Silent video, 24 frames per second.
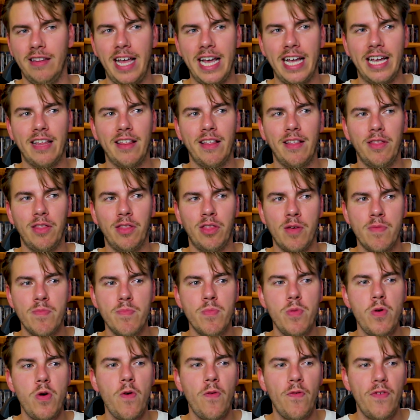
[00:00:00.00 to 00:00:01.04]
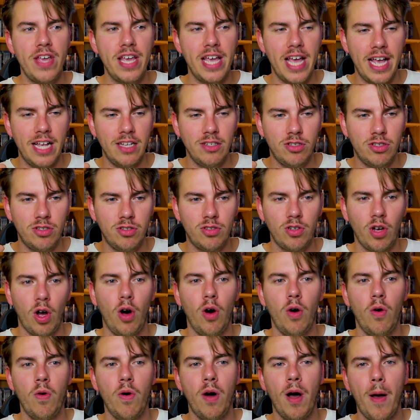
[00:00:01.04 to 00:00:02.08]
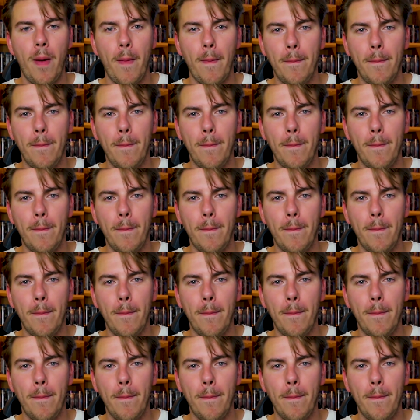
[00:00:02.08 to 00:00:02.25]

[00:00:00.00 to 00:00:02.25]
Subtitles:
Like, the movie is so